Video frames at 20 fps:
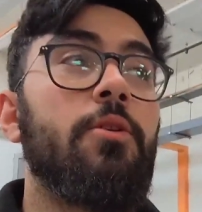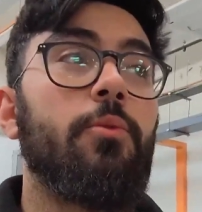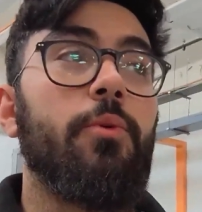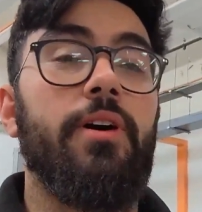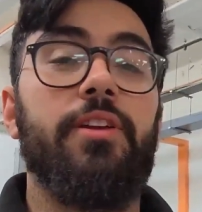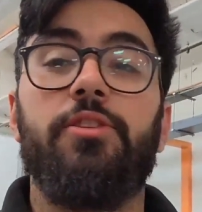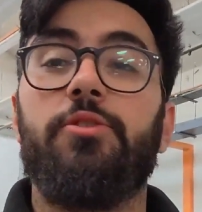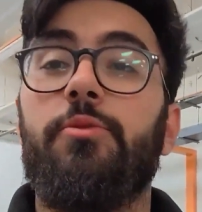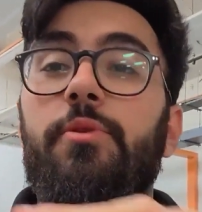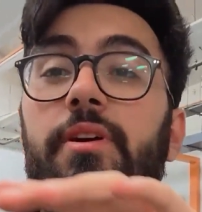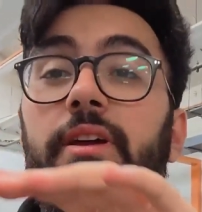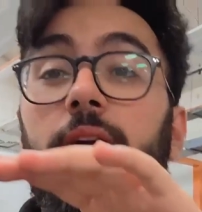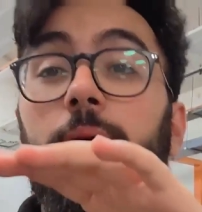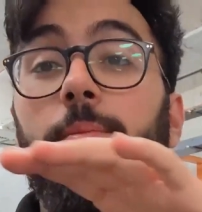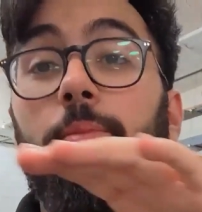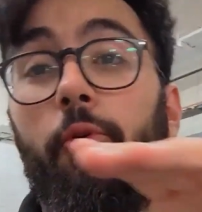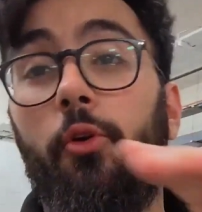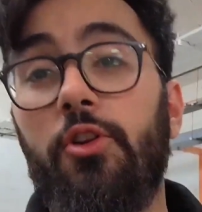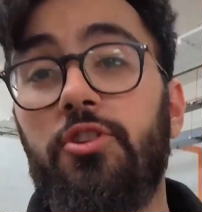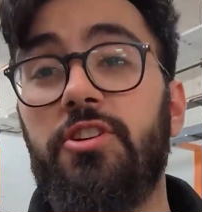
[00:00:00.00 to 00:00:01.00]
We're doing a
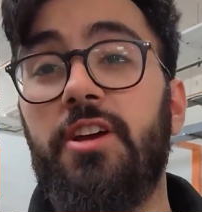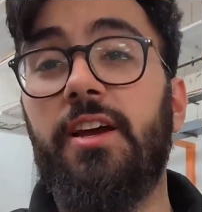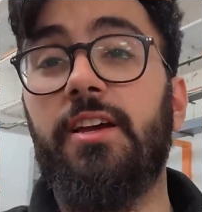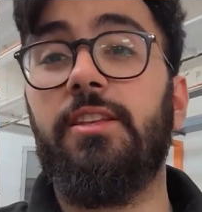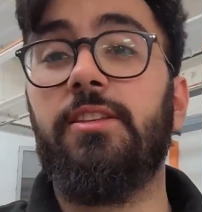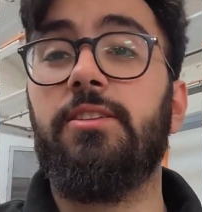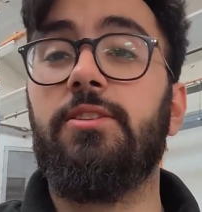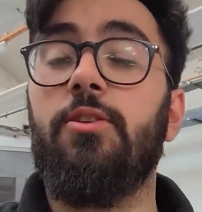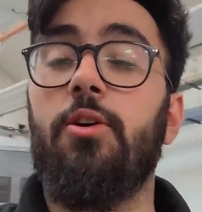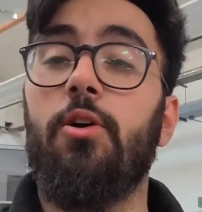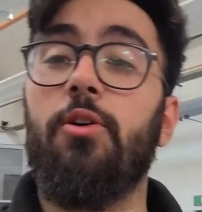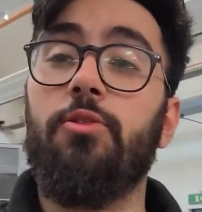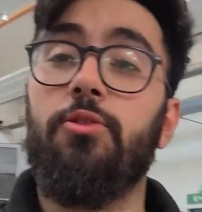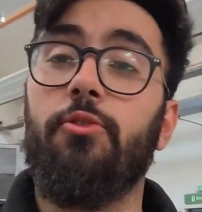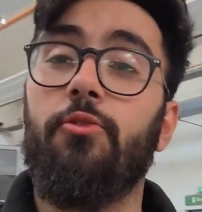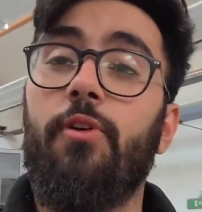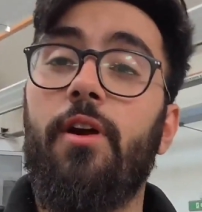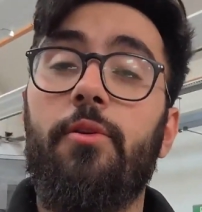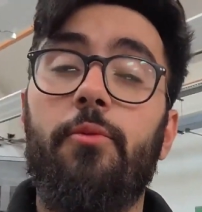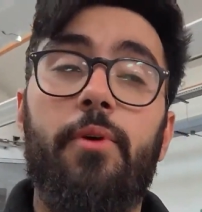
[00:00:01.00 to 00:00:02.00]
project on
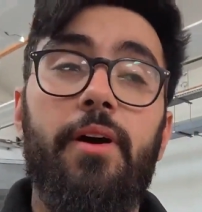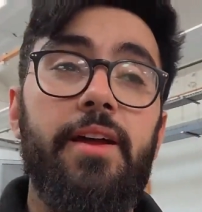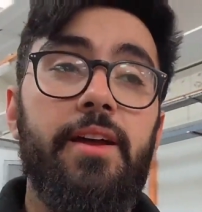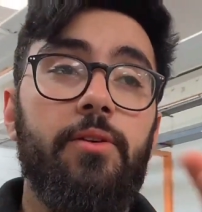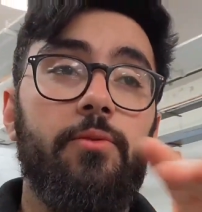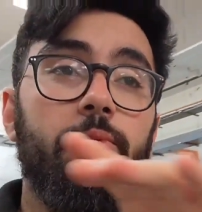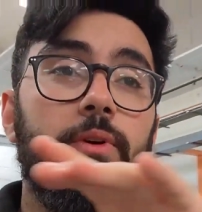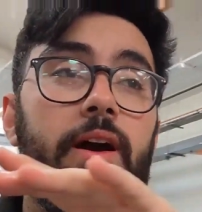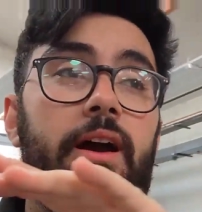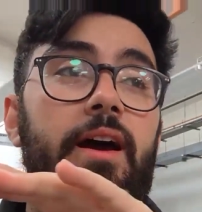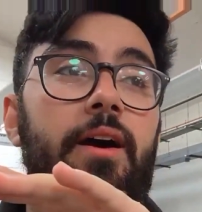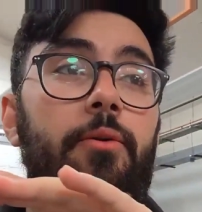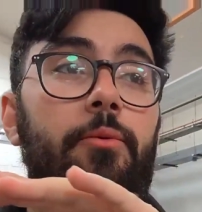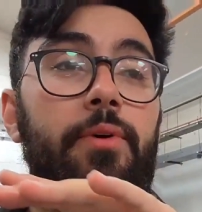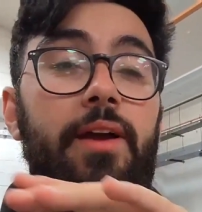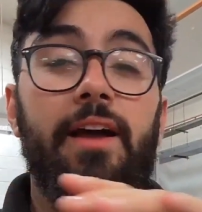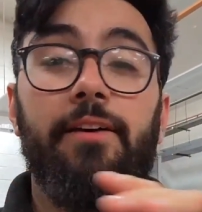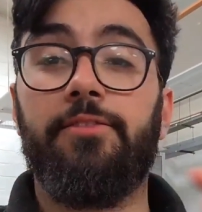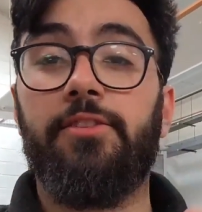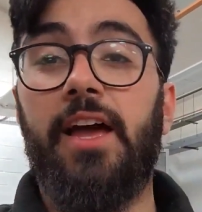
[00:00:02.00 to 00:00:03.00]
the runway where
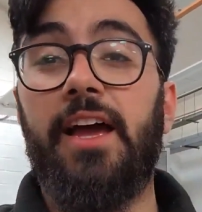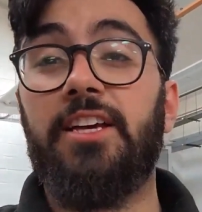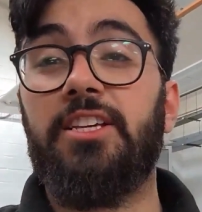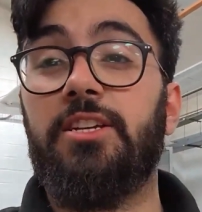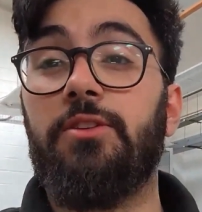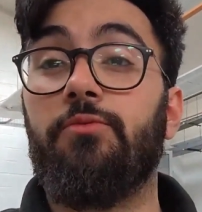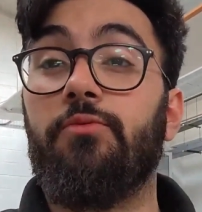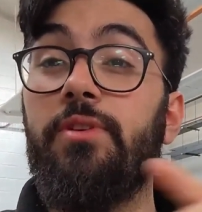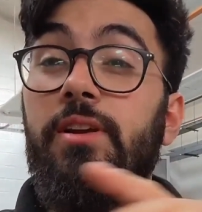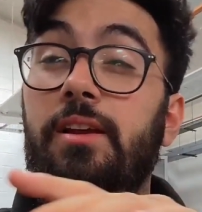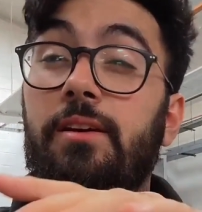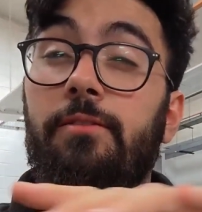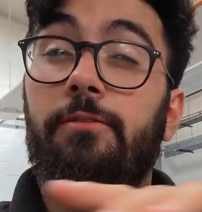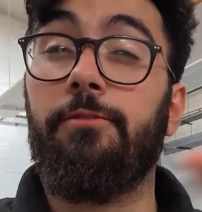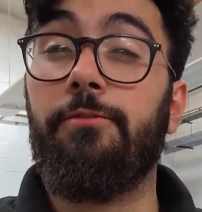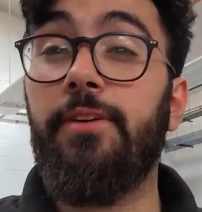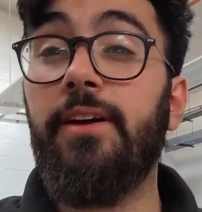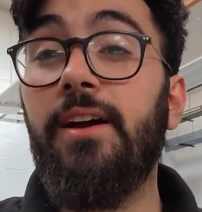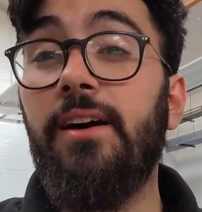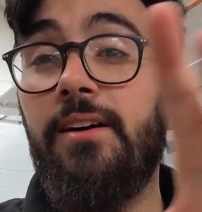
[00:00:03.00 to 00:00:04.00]
we have to actually
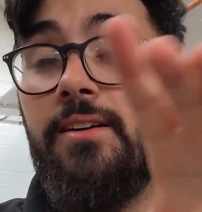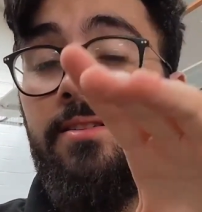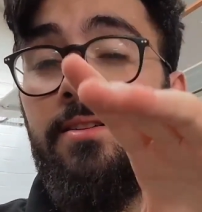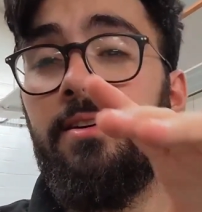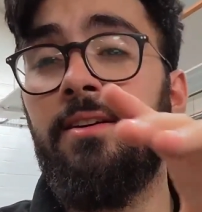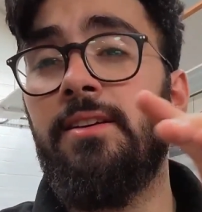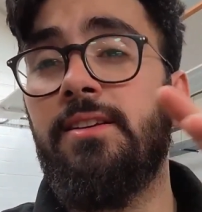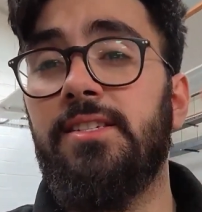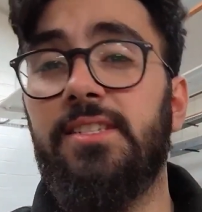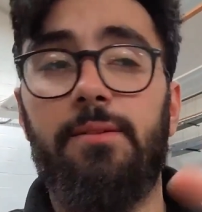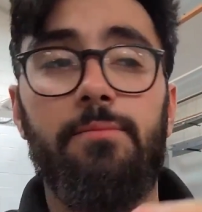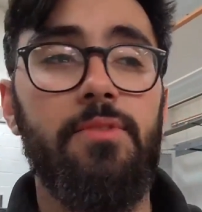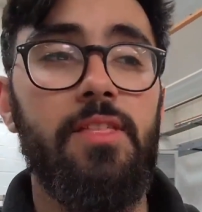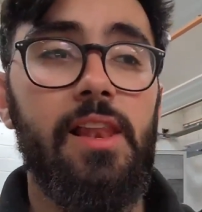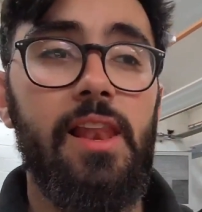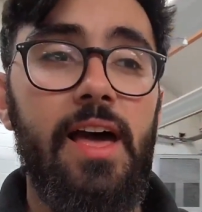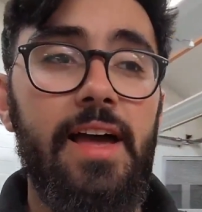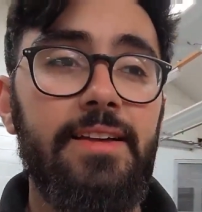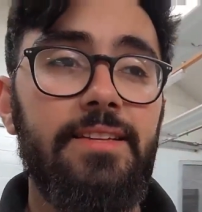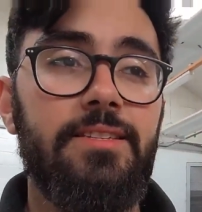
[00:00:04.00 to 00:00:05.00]
reconfigure some of the
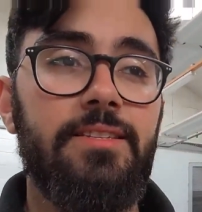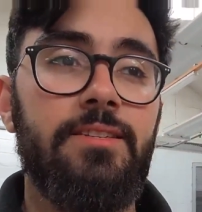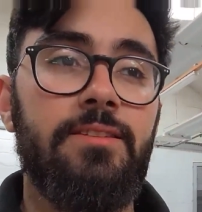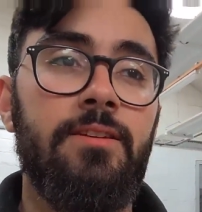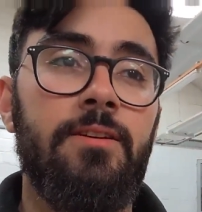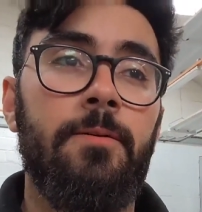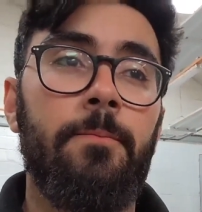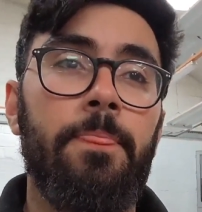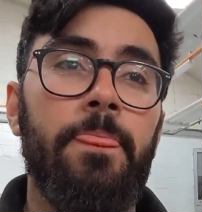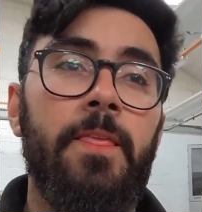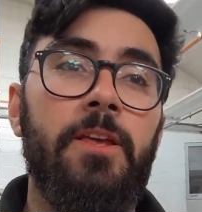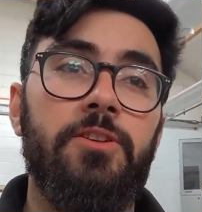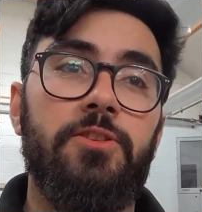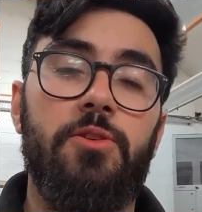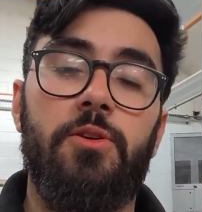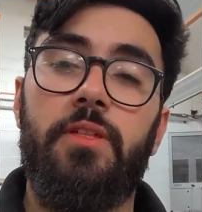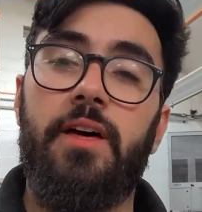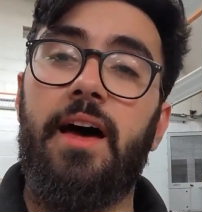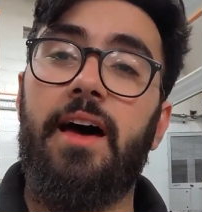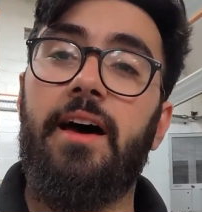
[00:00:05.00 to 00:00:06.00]
lights
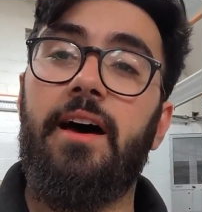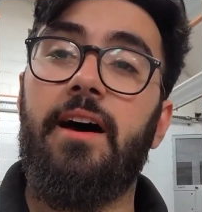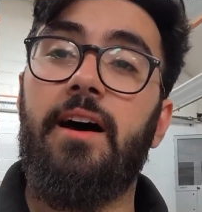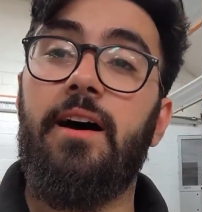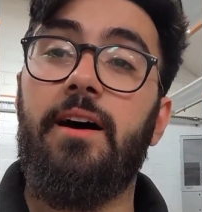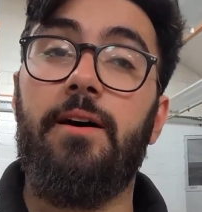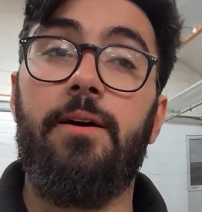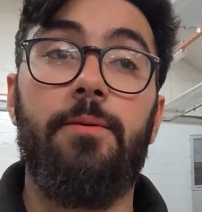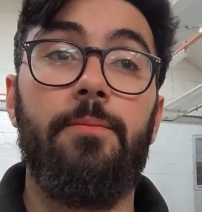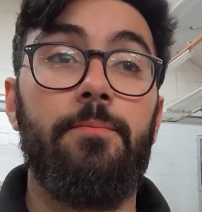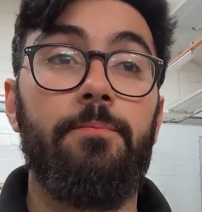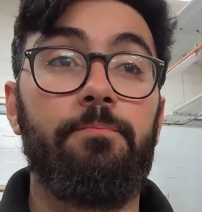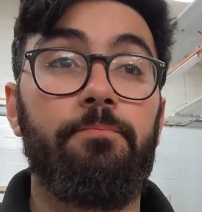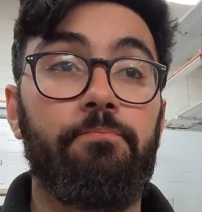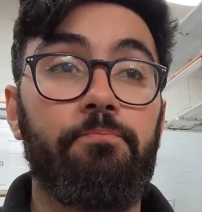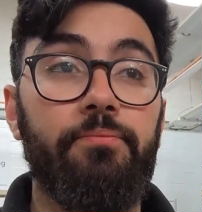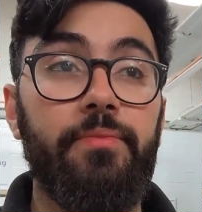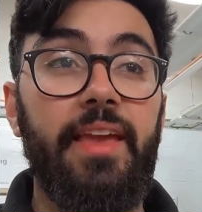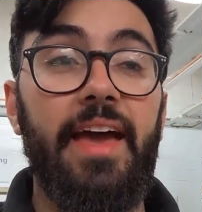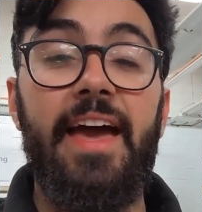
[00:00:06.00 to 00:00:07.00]
so that um,
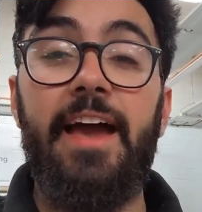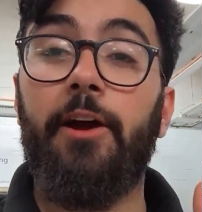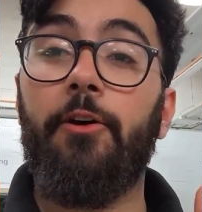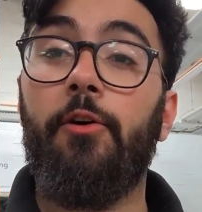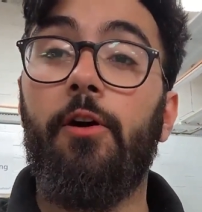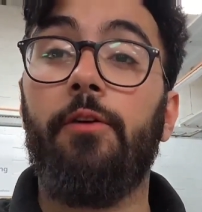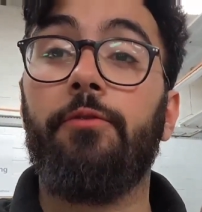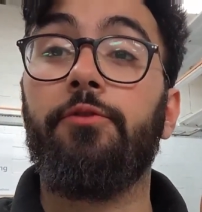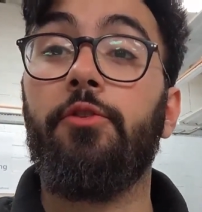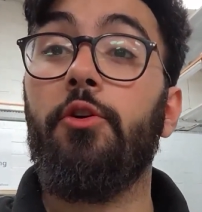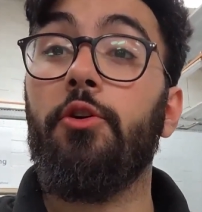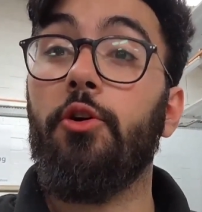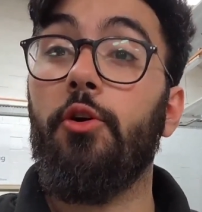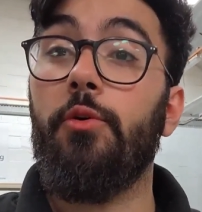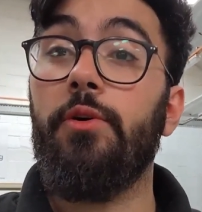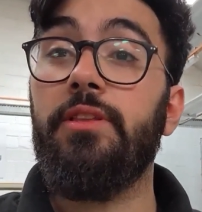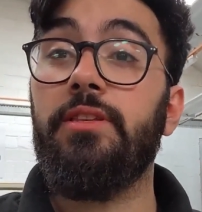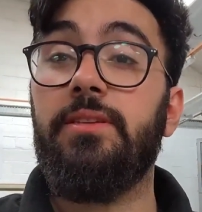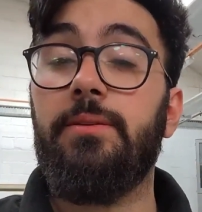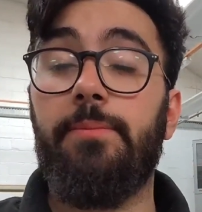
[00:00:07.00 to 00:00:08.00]
aircraft don't
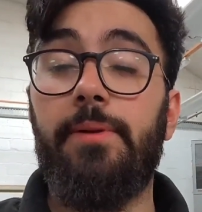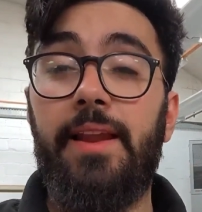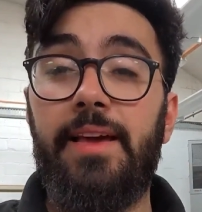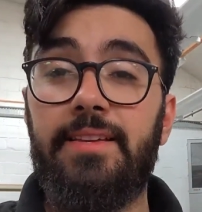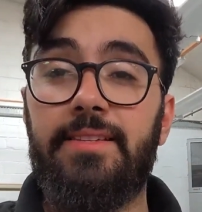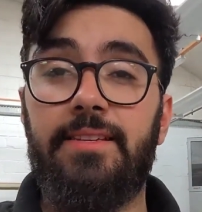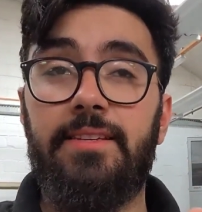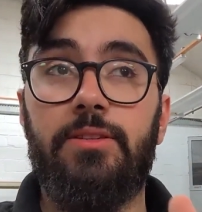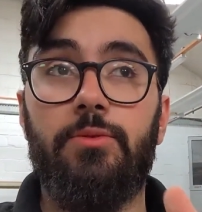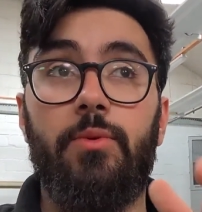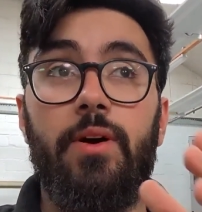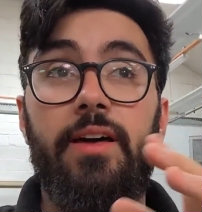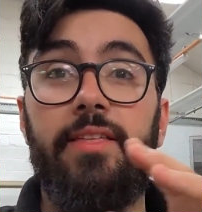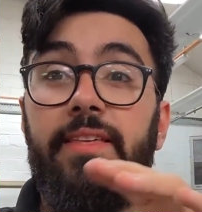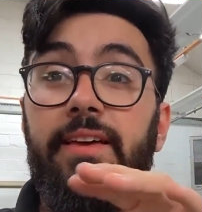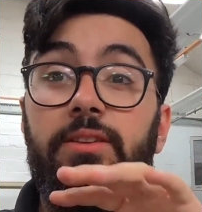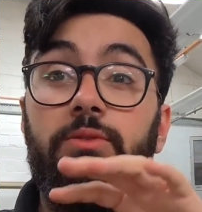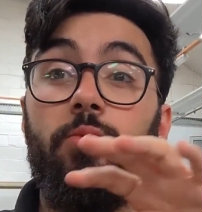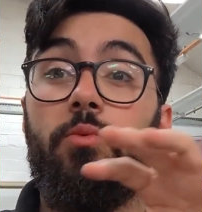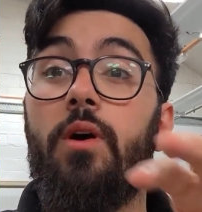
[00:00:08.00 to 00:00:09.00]
go into places where
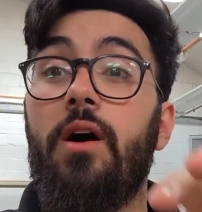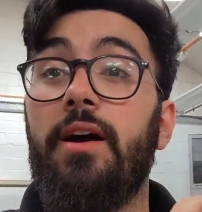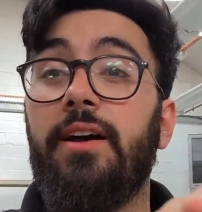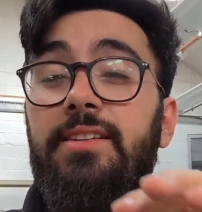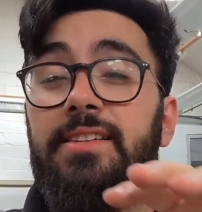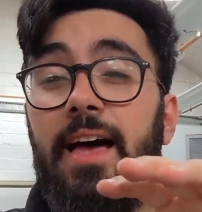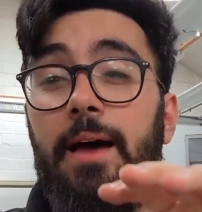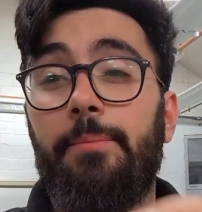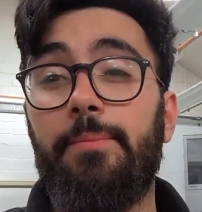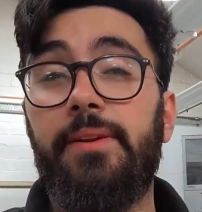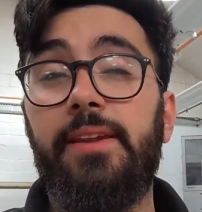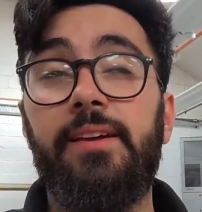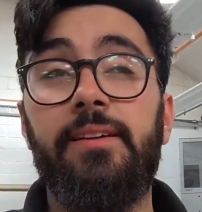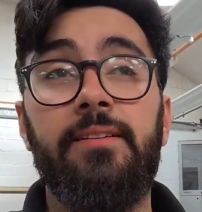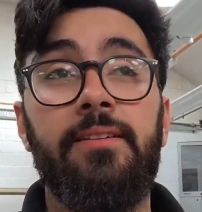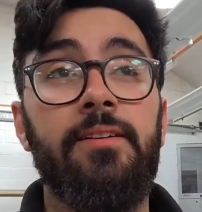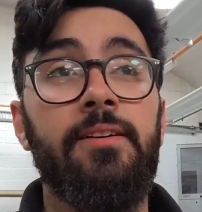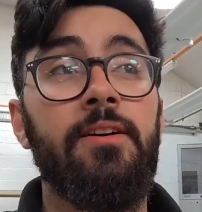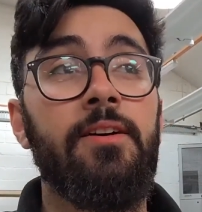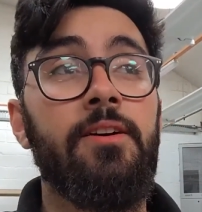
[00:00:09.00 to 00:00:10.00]
there's works happening.